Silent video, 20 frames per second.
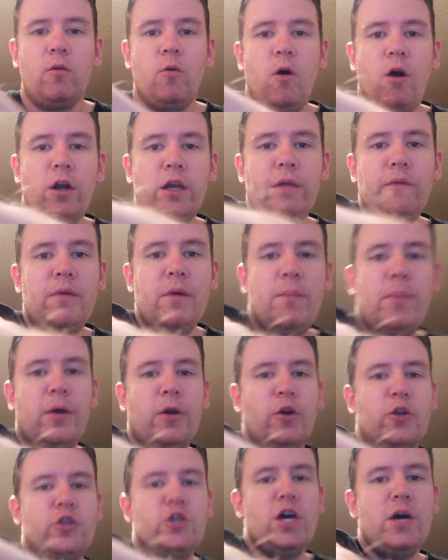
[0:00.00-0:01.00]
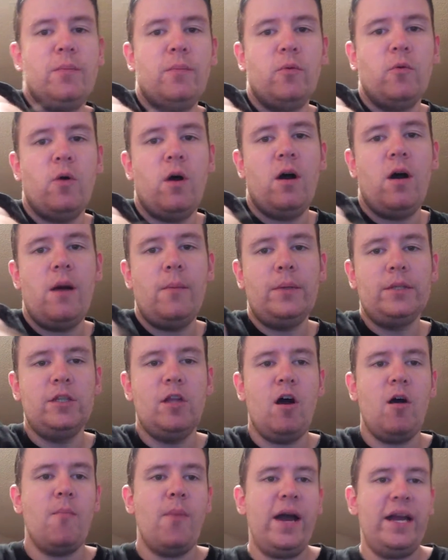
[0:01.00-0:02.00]
Well, I'll give you a bigger tip. Well, I'm a
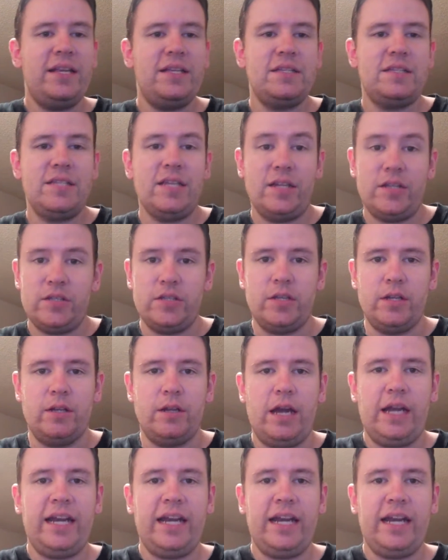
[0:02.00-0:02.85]
law-abiding citizen.